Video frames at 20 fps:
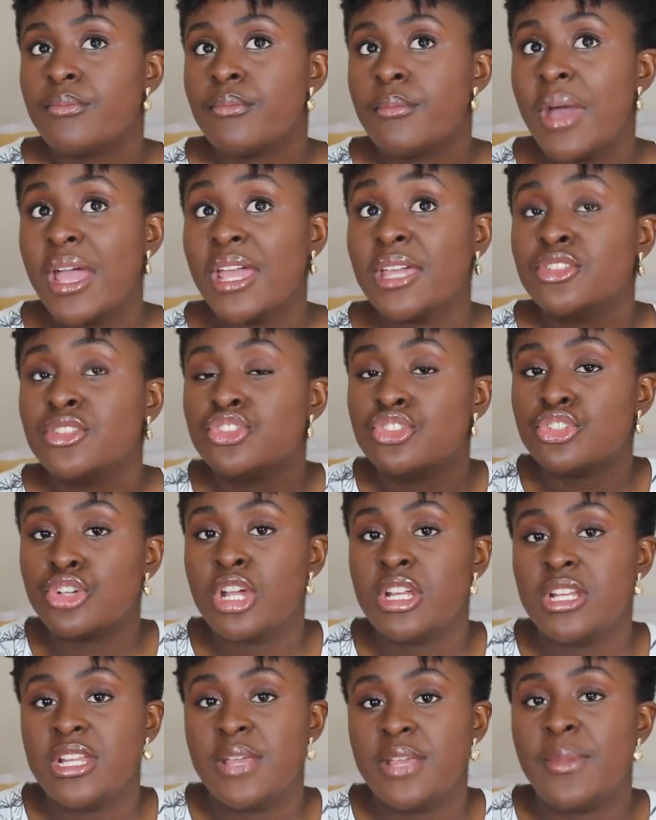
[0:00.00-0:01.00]
my
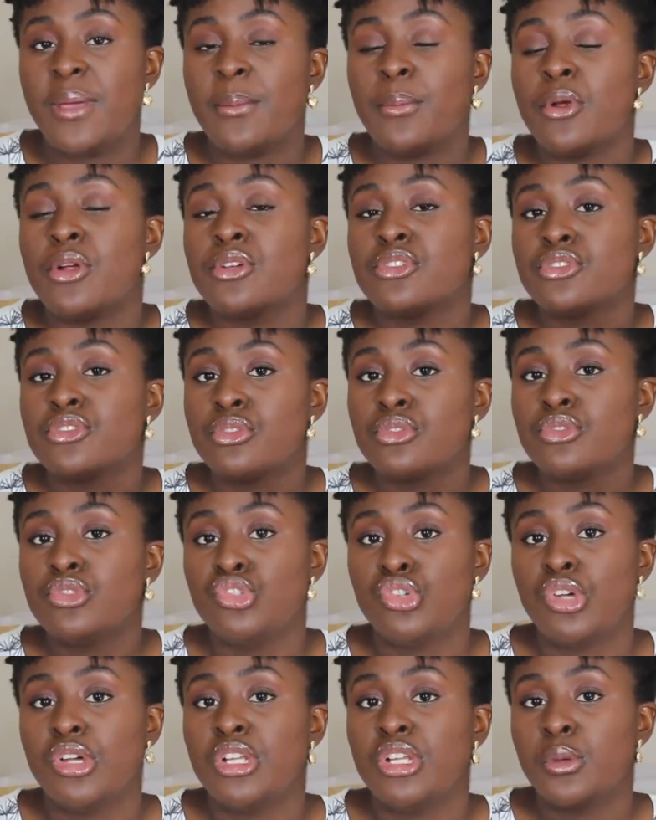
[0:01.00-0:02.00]
journey, my personal
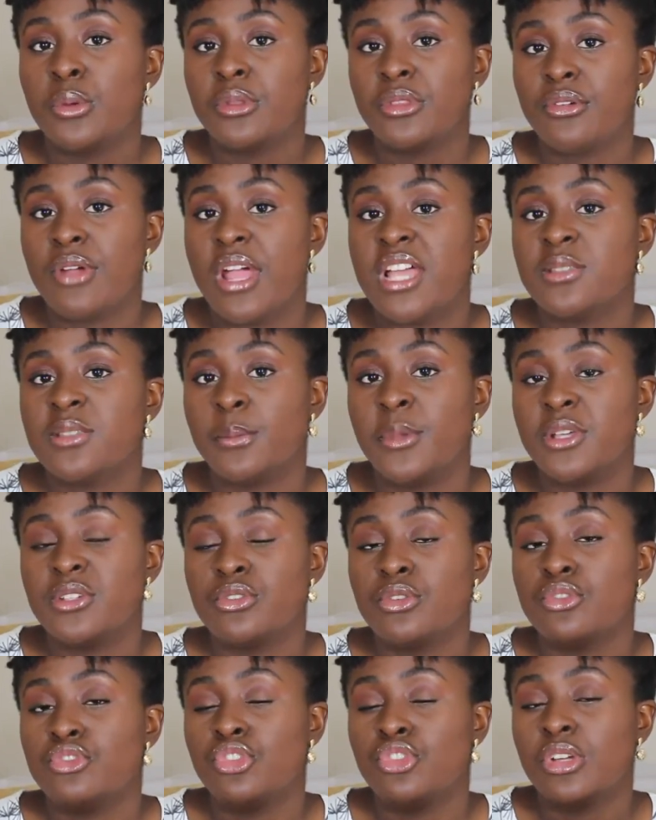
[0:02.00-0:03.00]
journey with Christ, my
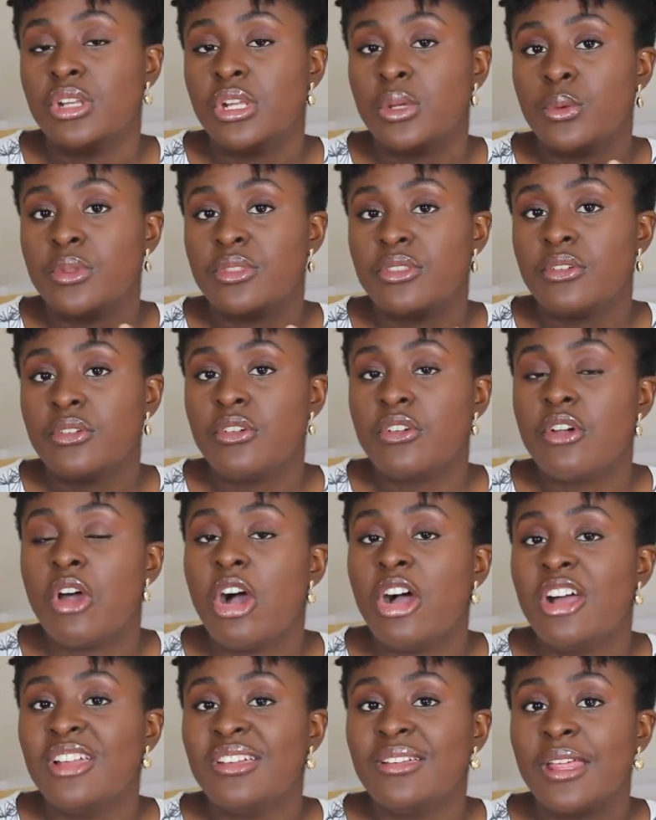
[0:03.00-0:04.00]
personal journey with
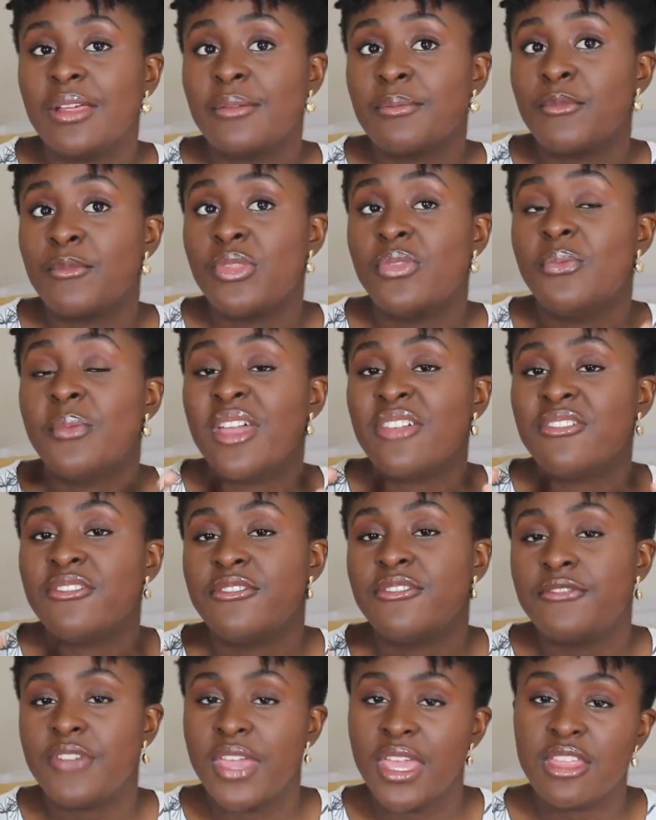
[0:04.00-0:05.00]
God, like with my
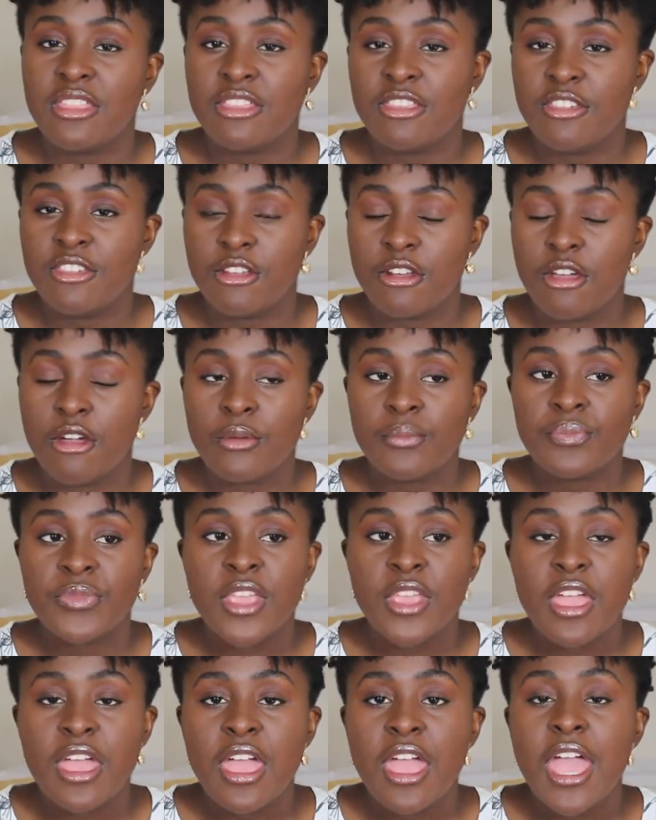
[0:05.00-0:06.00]
faith, you know?
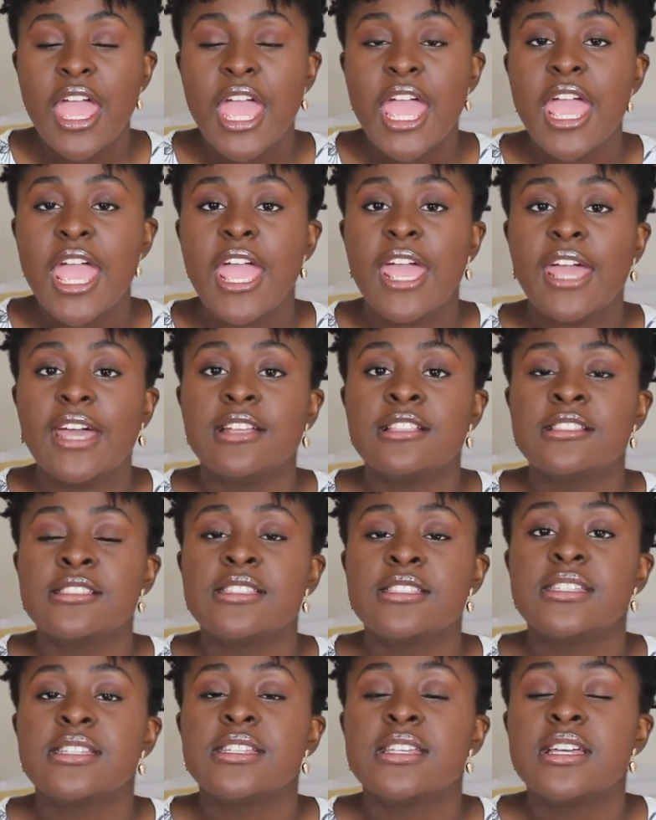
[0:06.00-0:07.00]

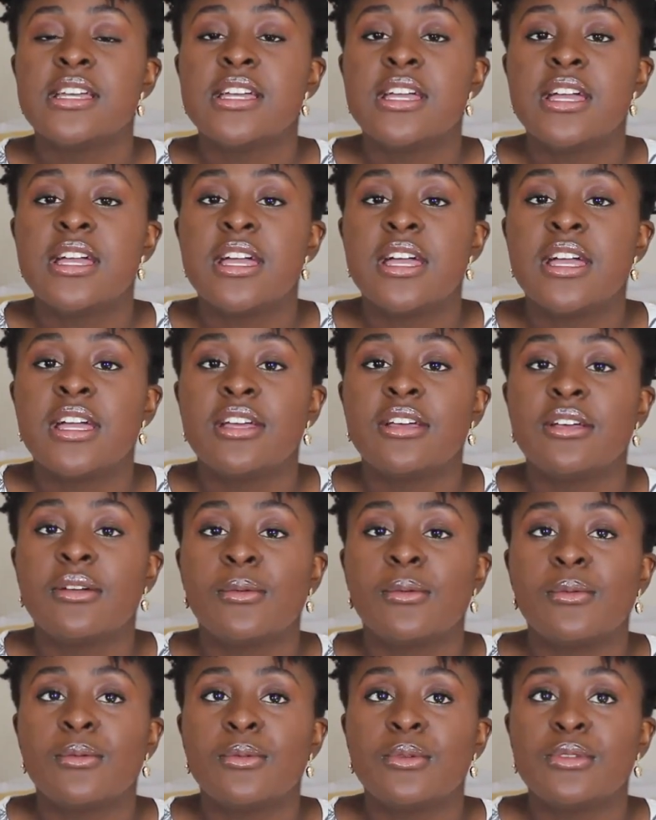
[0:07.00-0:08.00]
And
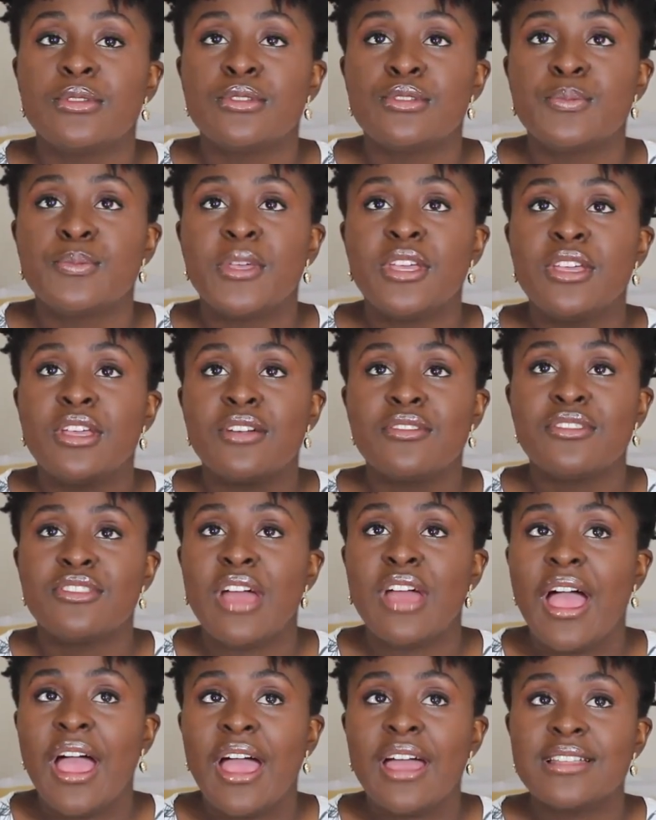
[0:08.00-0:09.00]
speaking of
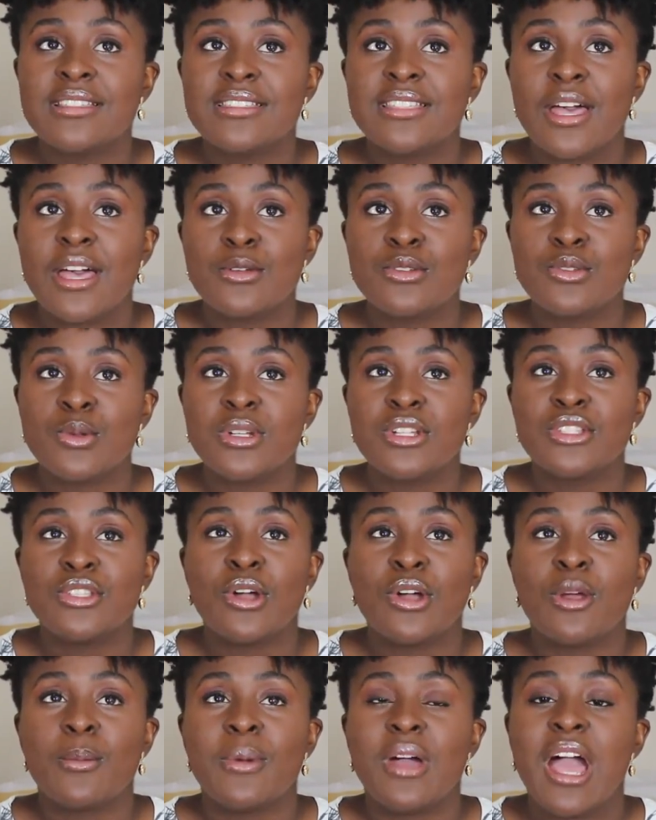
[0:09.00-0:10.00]
that, I also want to
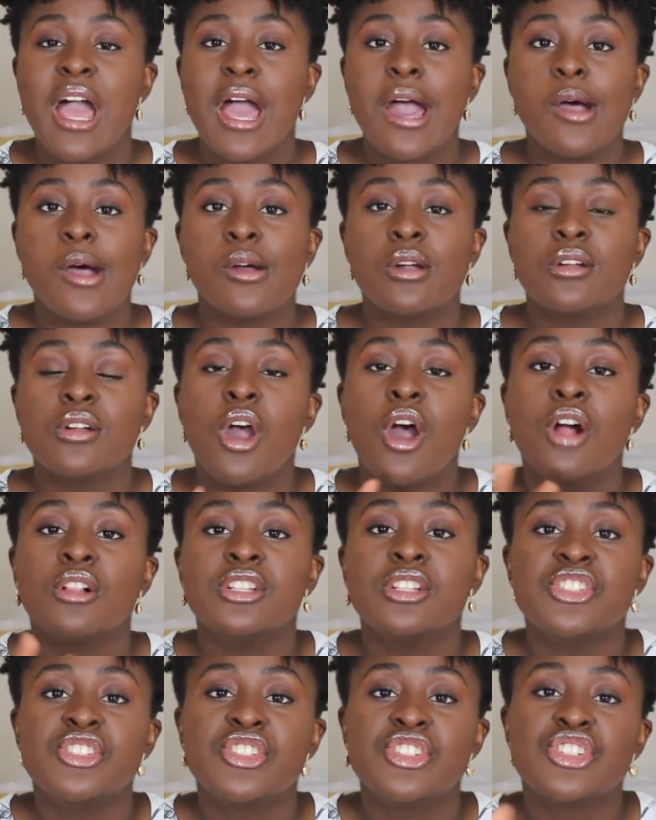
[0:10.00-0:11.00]
talk about how
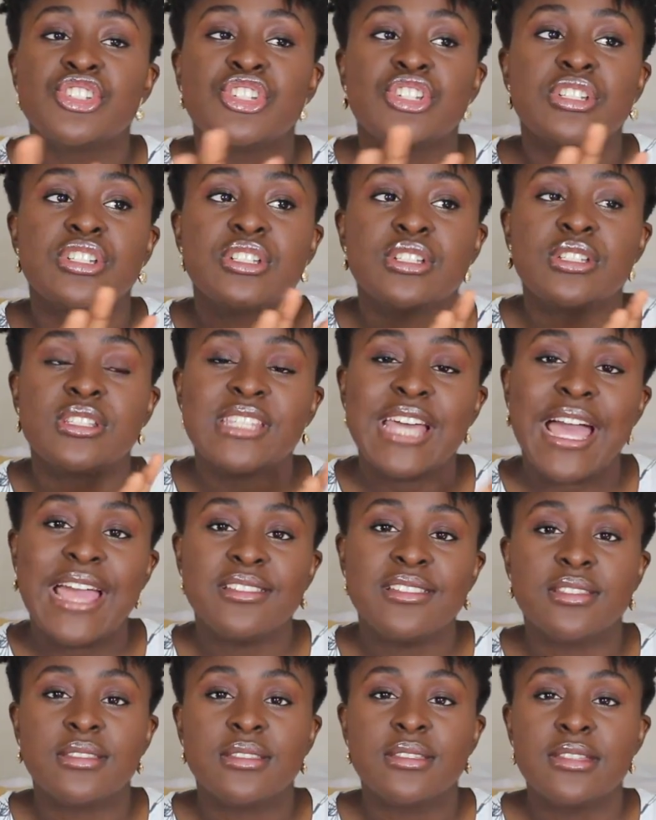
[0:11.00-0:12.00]
college
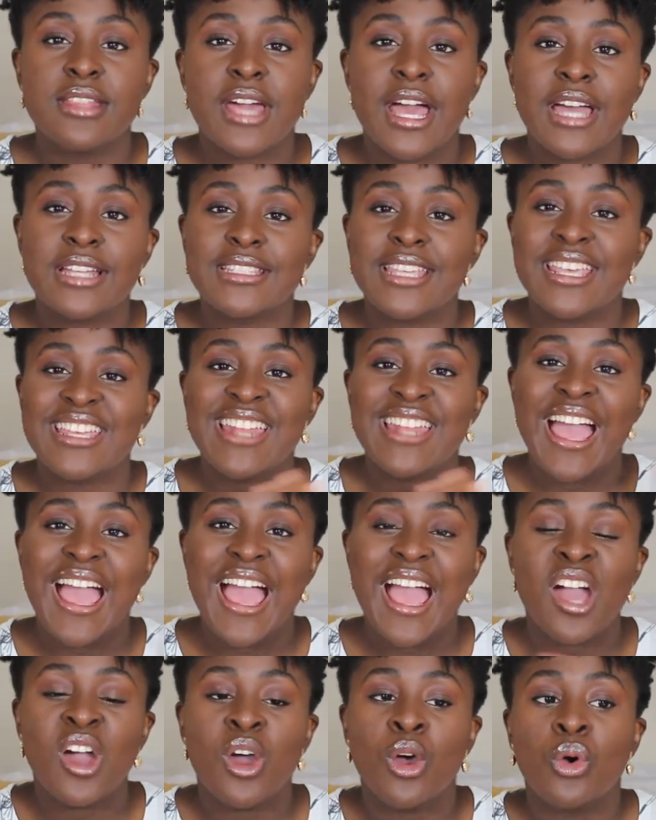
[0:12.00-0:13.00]
ties into that and
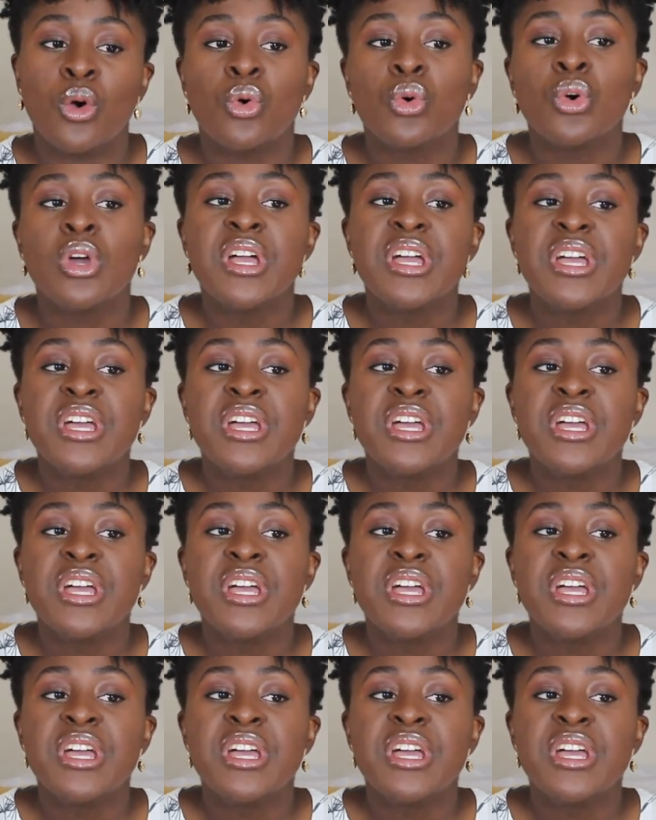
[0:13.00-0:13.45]
how